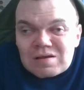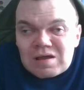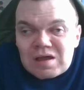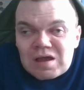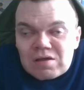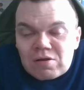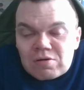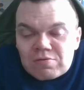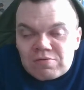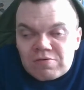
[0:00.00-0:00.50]

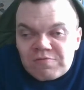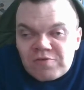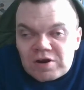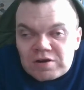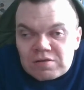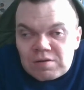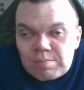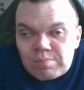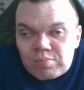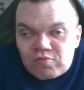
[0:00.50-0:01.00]
Or just
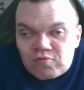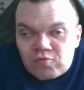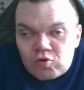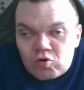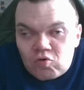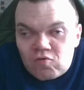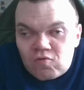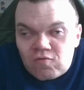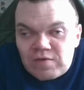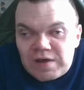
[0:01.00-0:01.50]
trying to
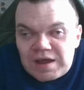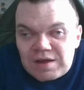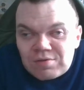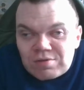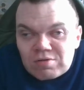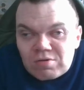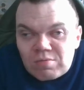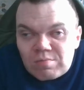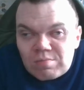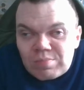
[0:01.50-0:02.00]
prove
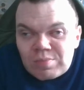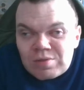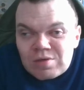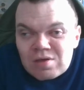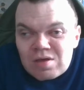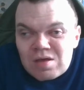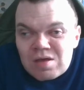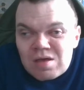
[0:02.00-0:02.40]
something